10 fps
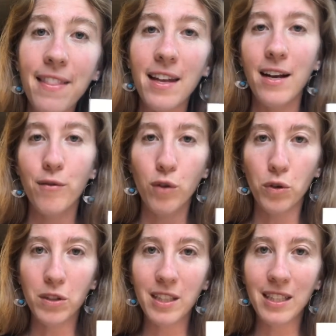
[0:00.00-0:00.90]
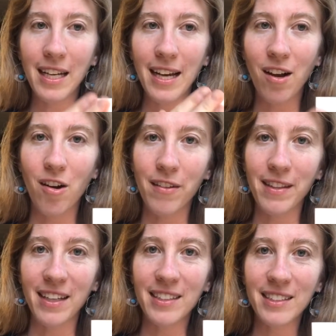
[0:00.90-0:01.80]
then I roll the clay on
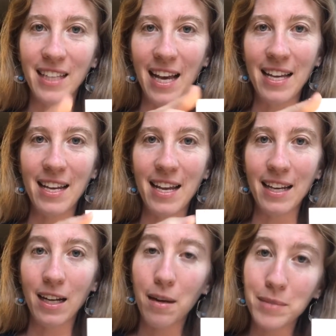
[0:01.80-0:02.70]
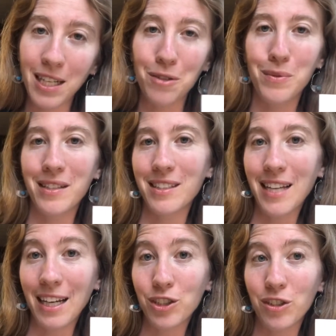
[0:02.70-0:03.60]
this and it comes out with the
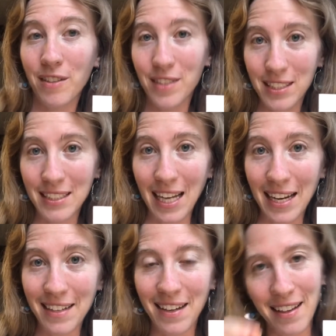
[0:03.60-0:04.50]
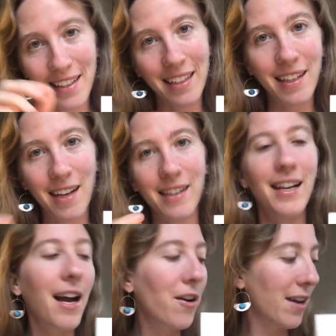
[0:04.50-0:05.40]
texture of the design. I then cut it
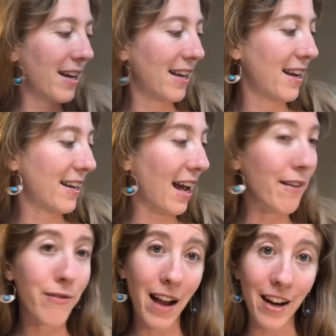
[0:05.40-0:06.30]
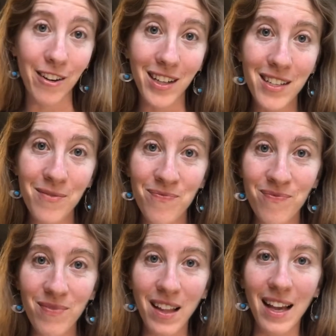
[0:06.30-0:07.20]
out and I fire it
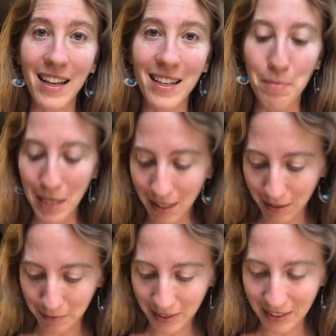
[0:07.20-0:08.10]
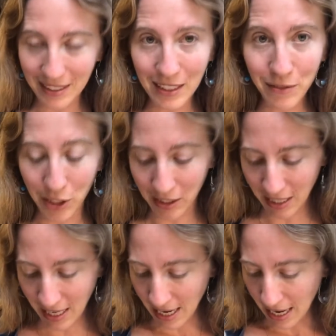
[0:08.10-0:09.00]
and it becomes the silver.
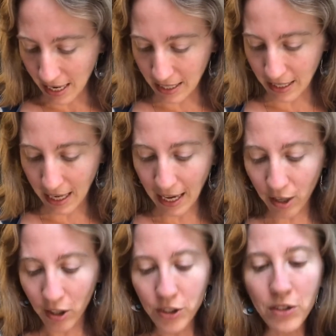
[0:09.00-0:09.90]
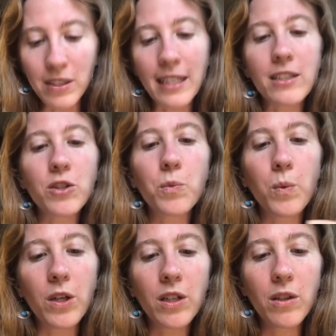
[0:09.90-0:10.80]
I also like to
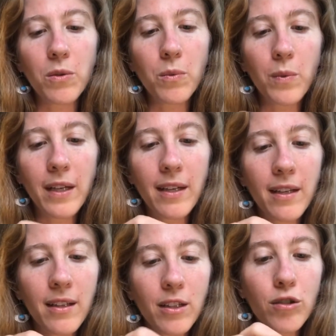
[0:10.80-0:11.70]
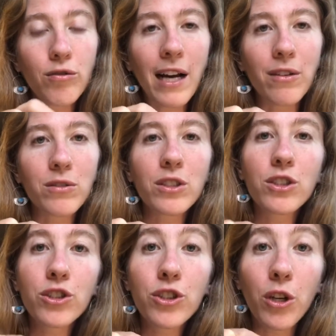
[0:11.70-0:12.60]
work with ground
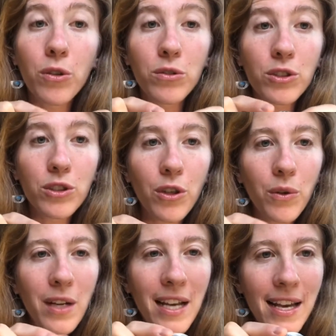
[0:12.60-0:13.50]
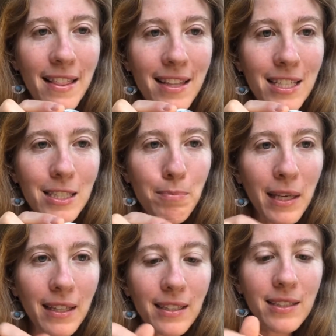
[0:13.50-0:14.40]
stones. So this
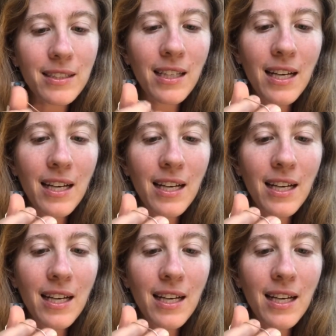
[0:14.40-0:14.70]
piece